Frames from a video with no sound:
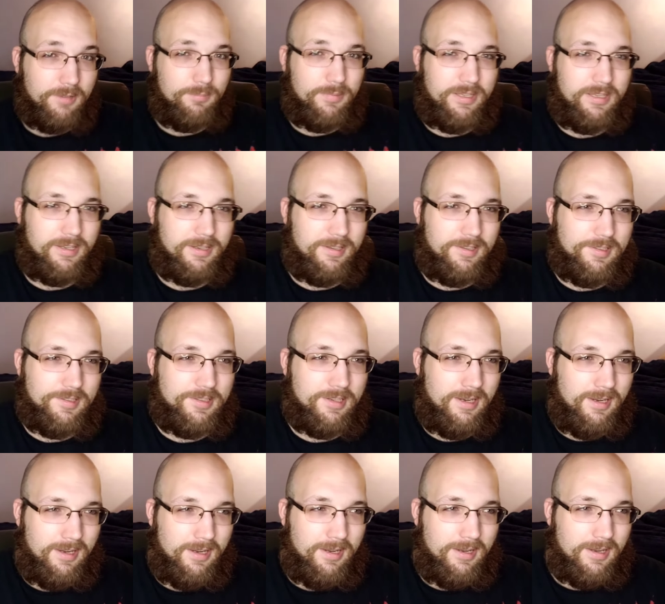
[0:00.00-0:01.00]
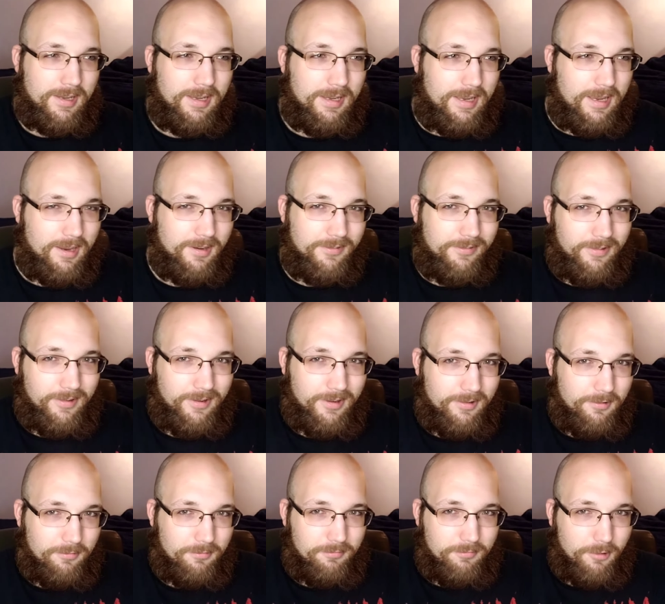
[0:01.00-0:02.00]
because, again,
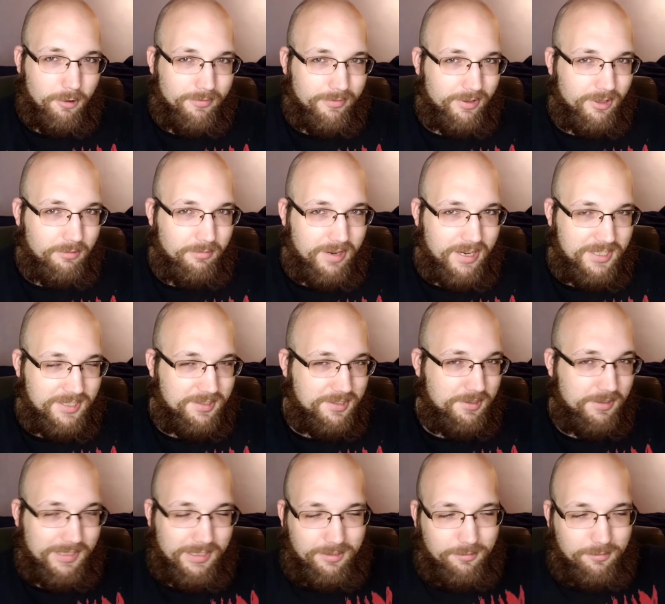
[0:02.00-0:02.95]
over in the West,